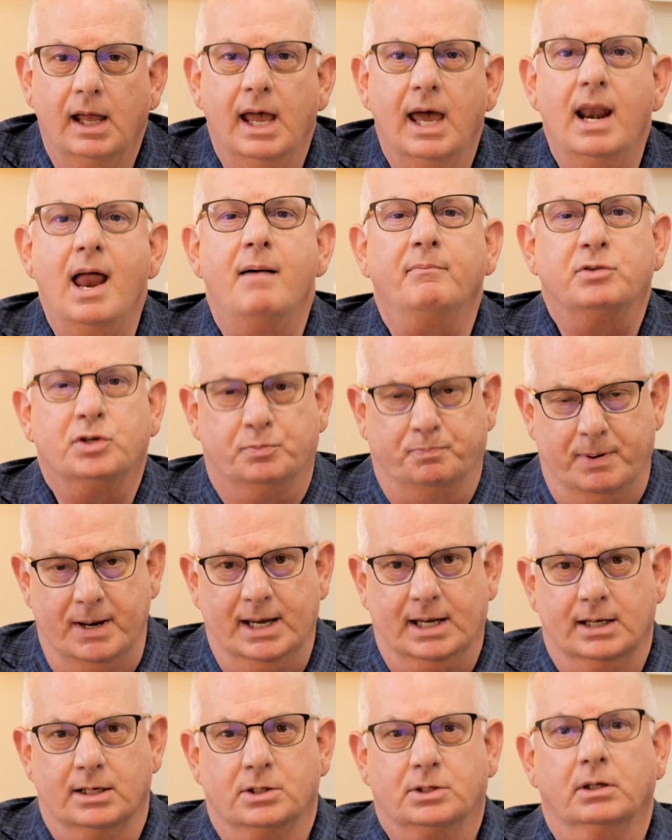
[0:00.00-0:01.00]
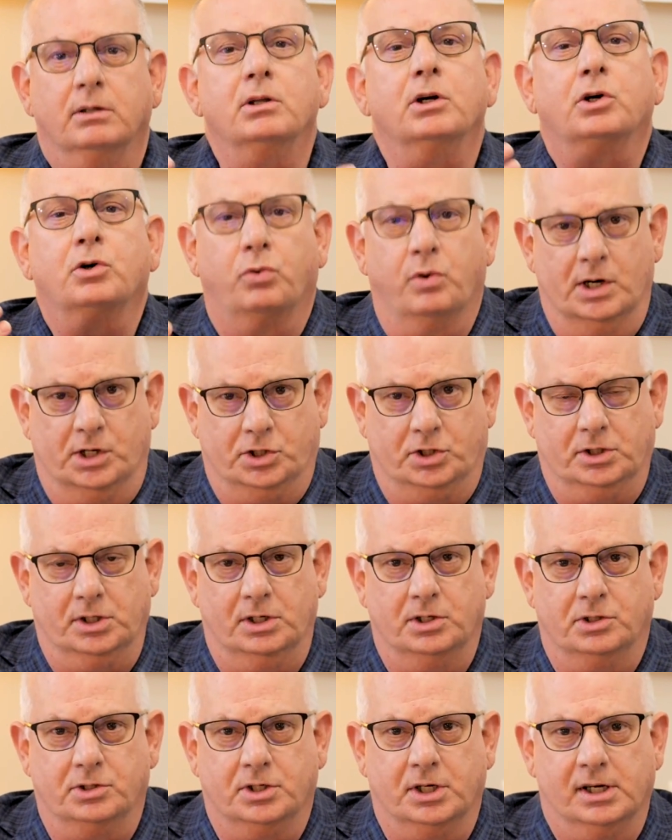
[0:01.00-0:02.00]
And I'm speaking to the
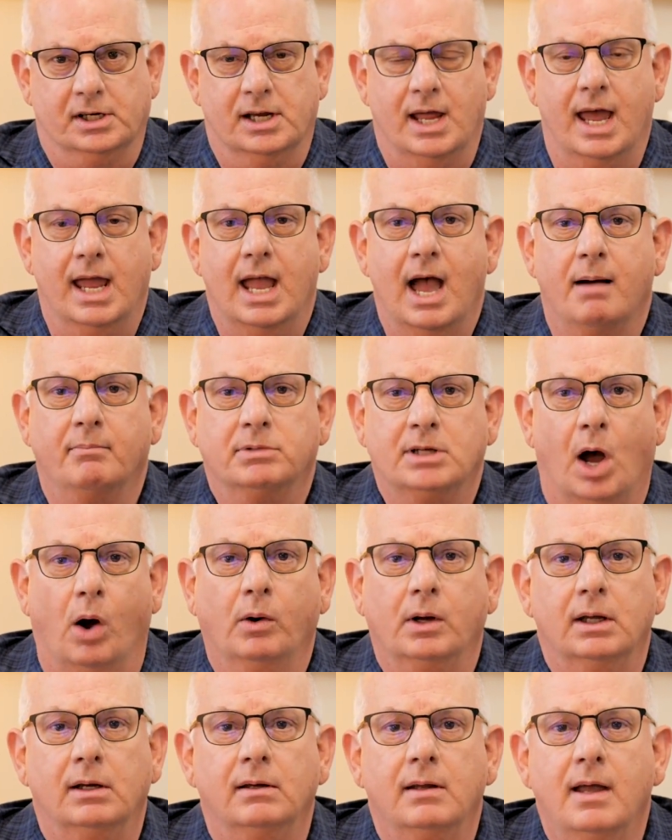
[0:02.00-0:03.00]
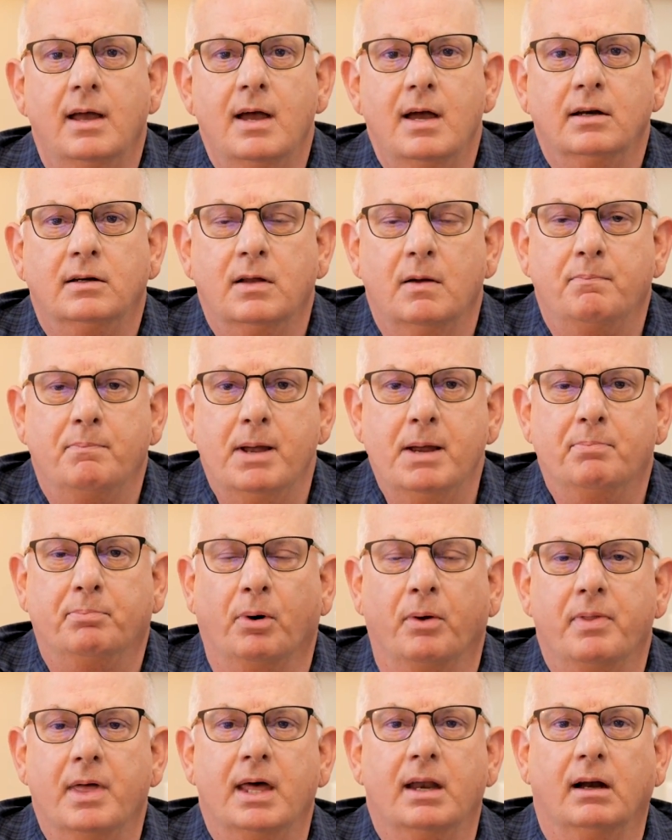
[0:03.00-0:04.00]
Christian today. I'm talking to
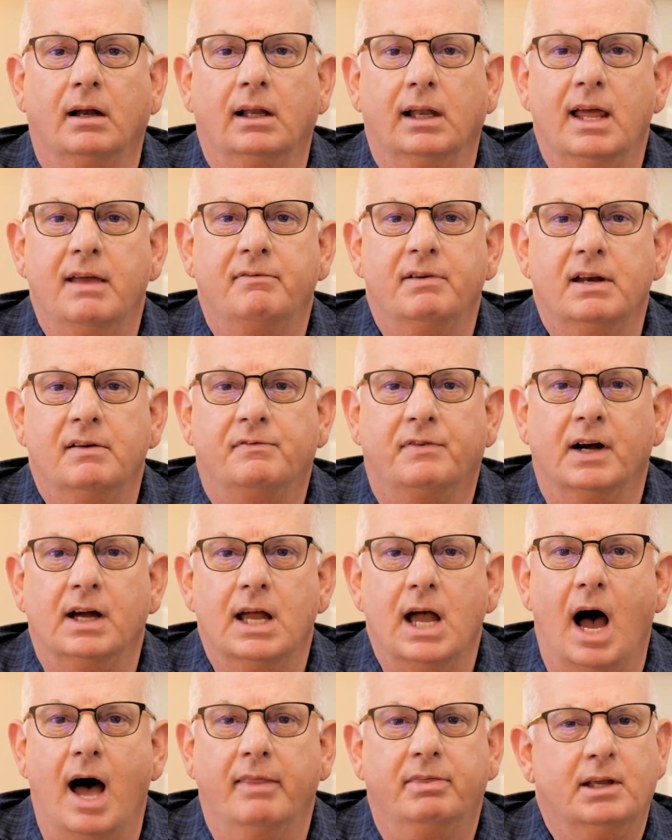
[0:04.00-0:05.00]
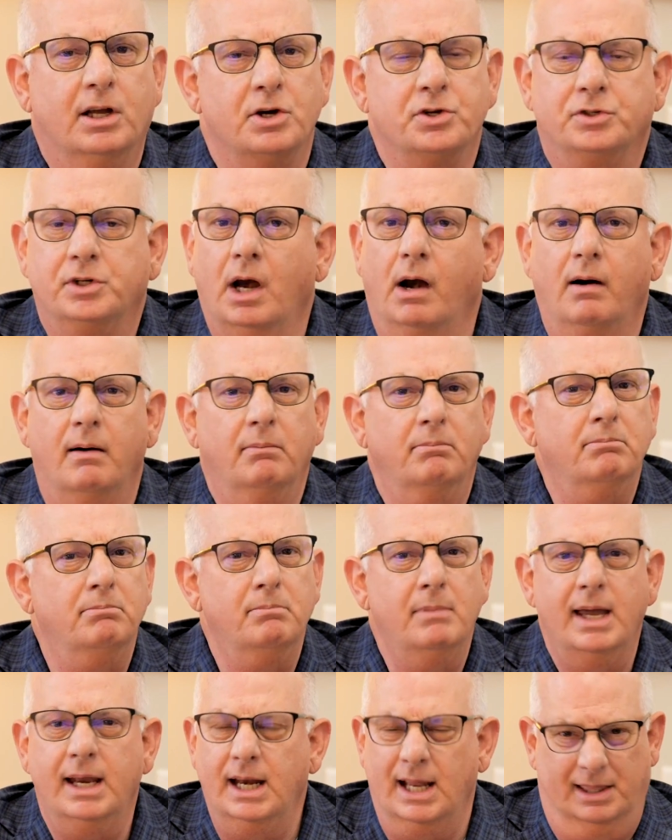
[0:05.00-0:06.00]
people that are living for God, because there are
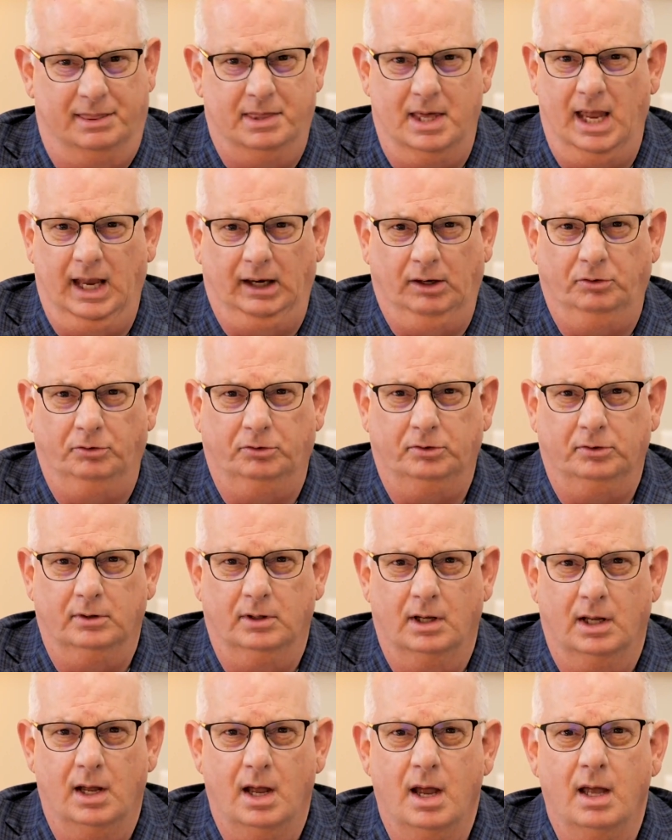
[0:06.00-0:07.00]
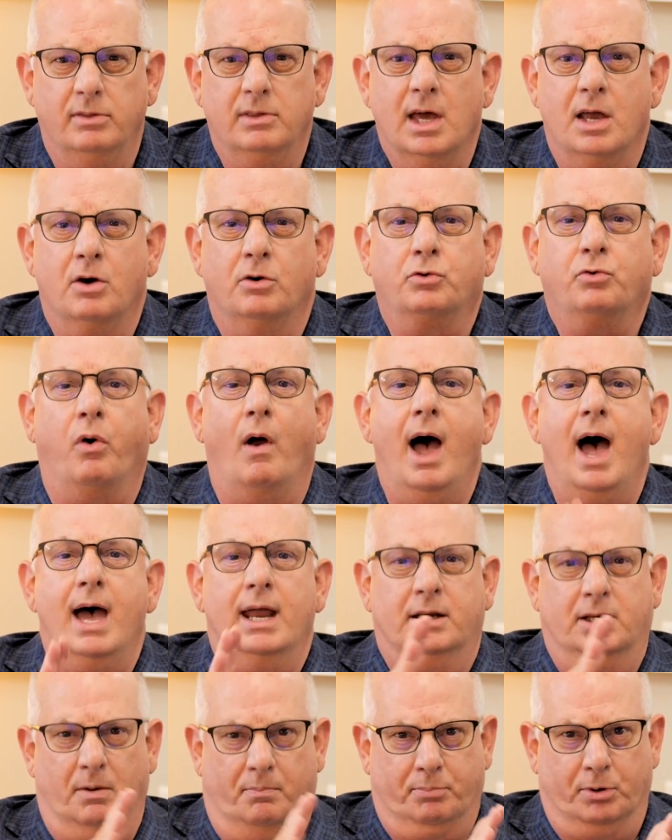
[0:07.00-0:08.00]
many things that are
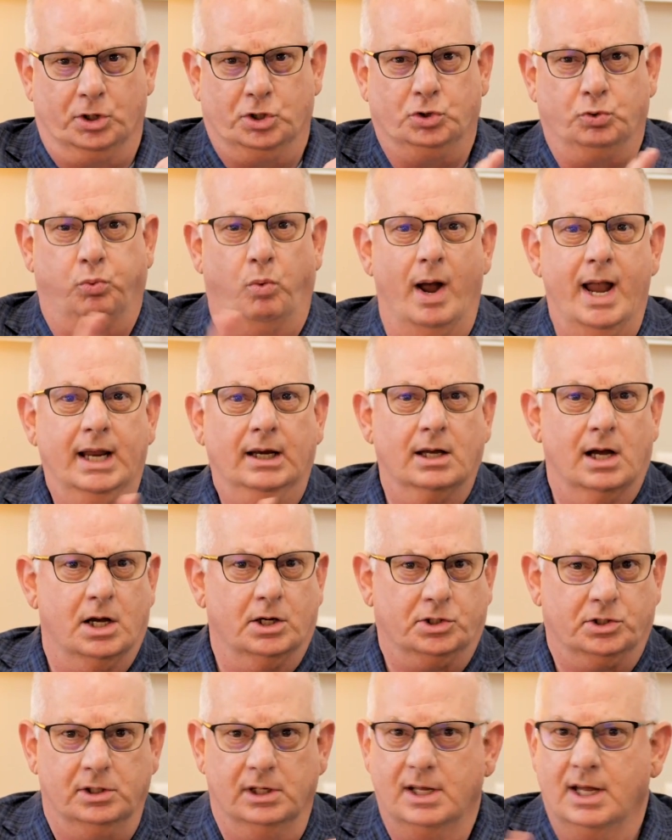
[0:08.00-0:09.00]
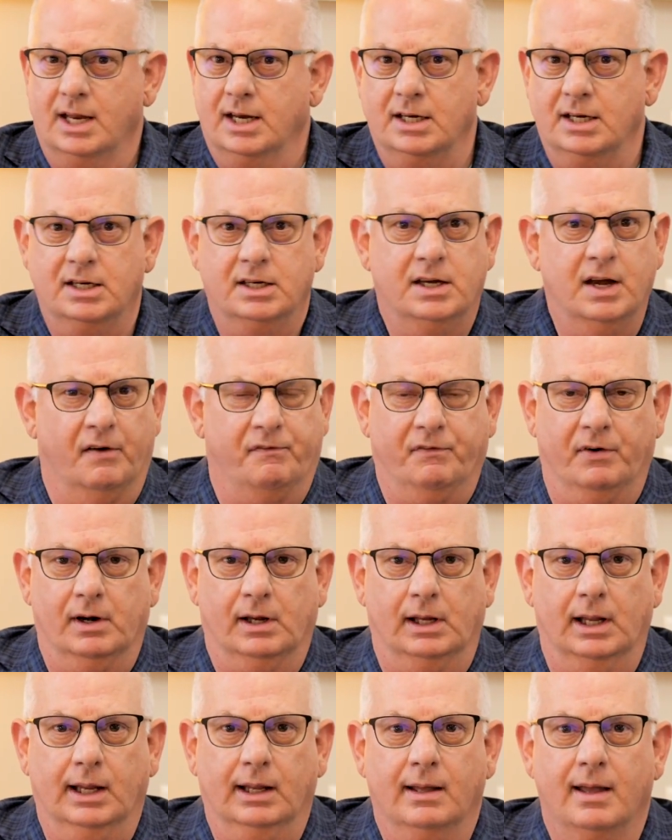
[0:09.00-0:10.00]
trying to persuade us
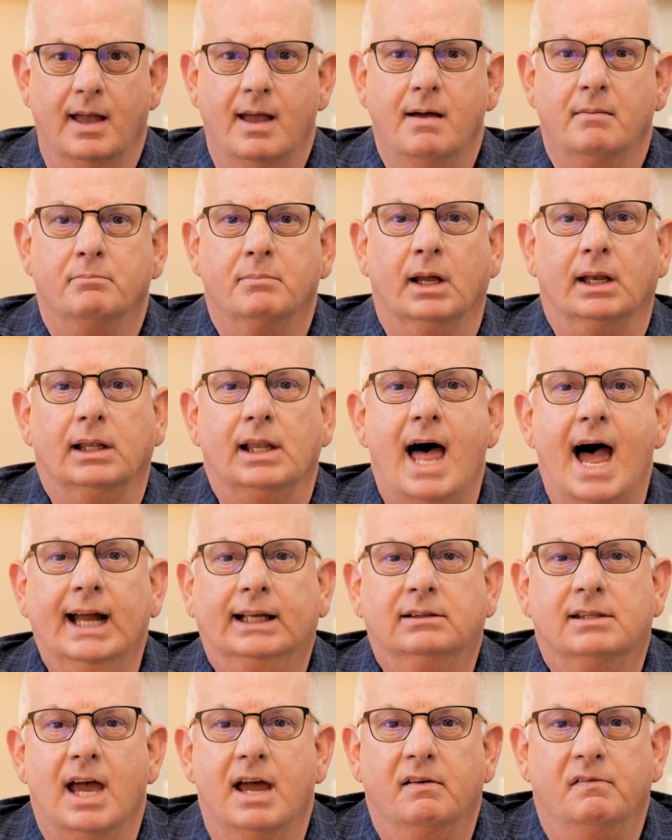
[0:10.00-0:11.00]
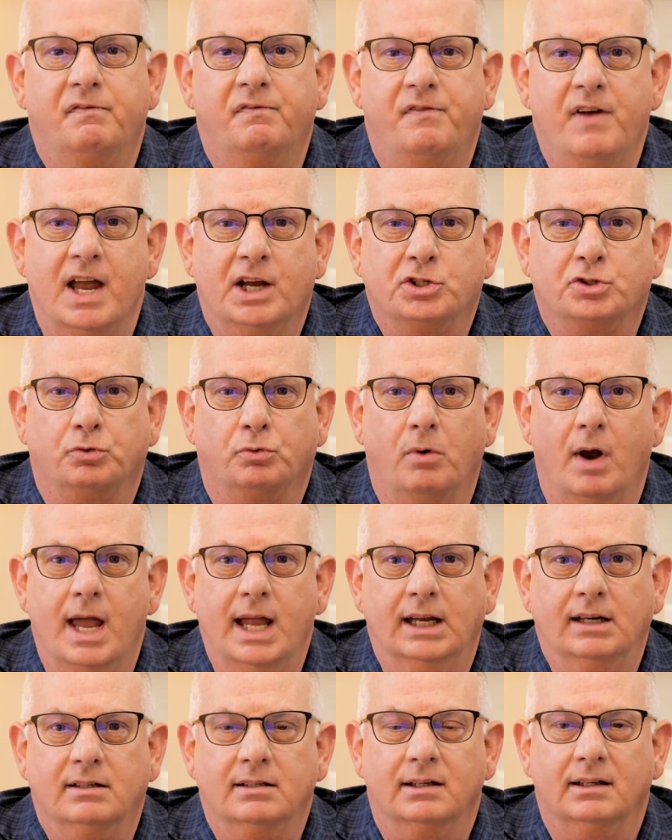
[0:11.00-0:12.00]
differently. But like that fixed
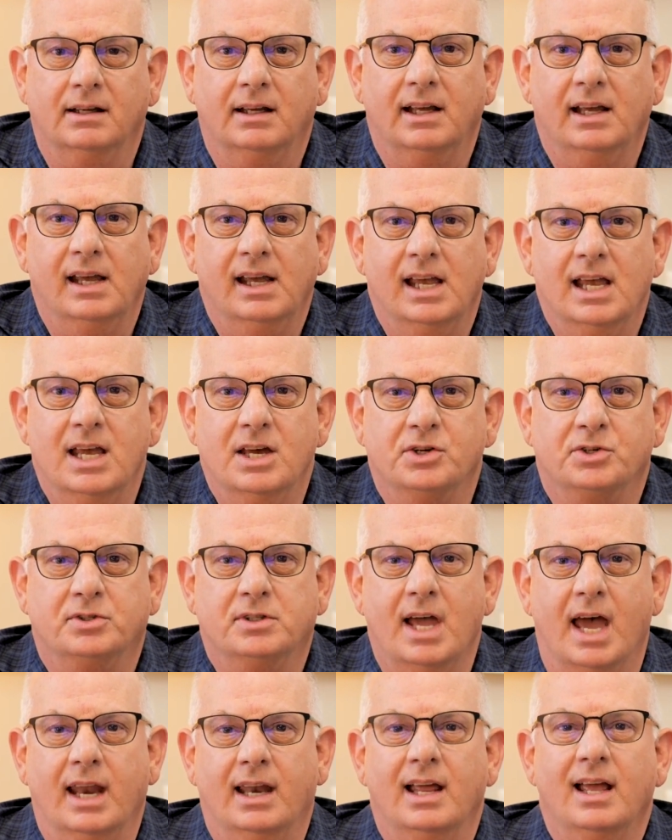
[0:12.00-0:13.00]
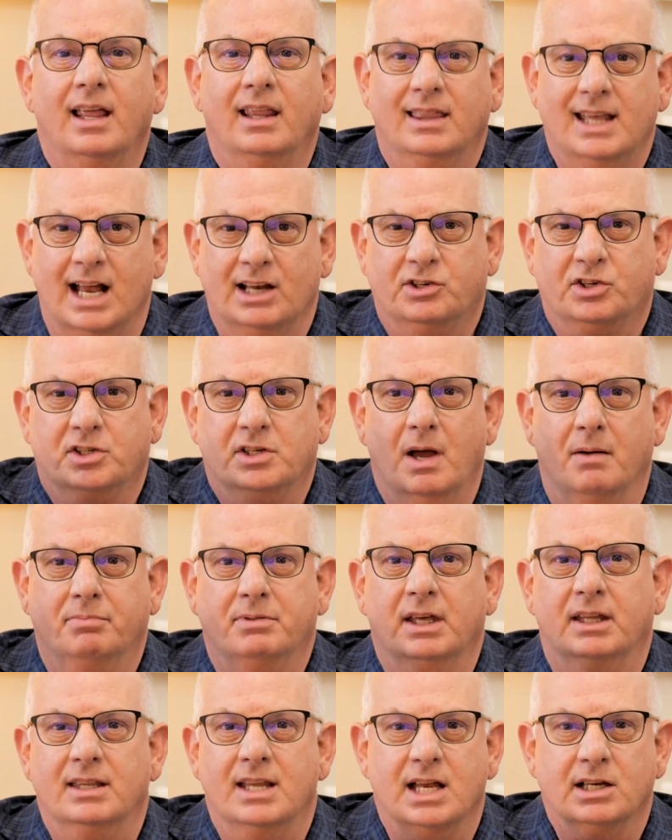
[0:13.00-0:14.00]
rate is that's
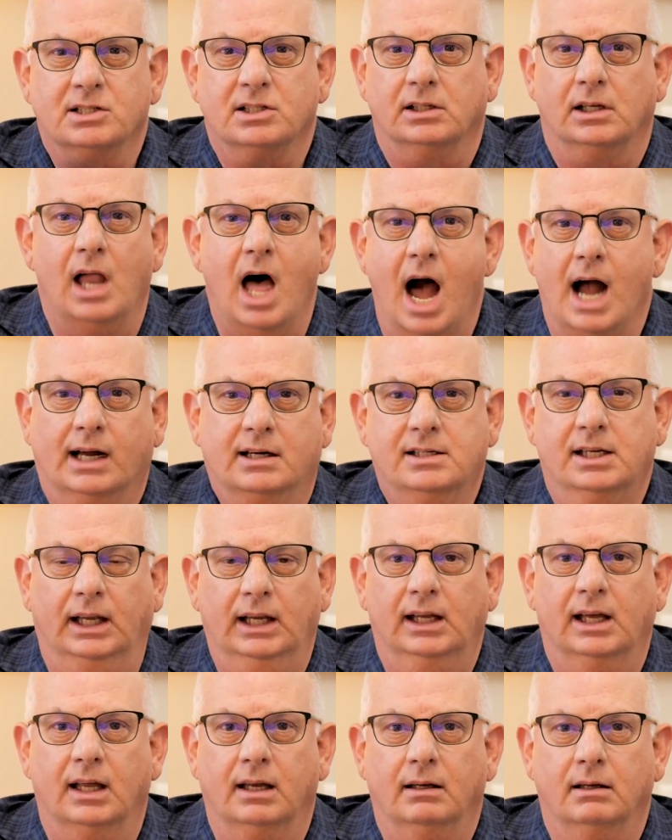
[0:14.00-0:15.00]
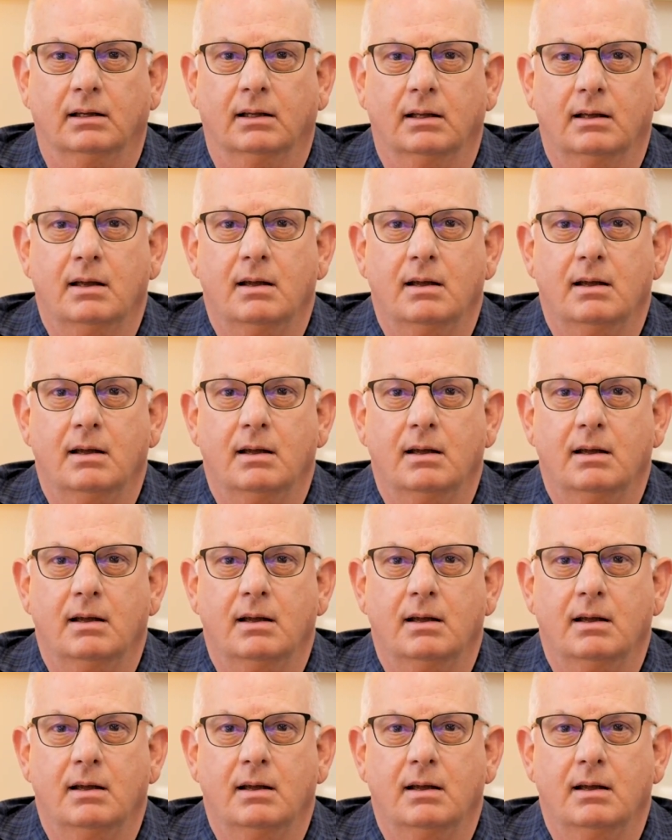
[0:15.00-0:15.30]
something that's locked in.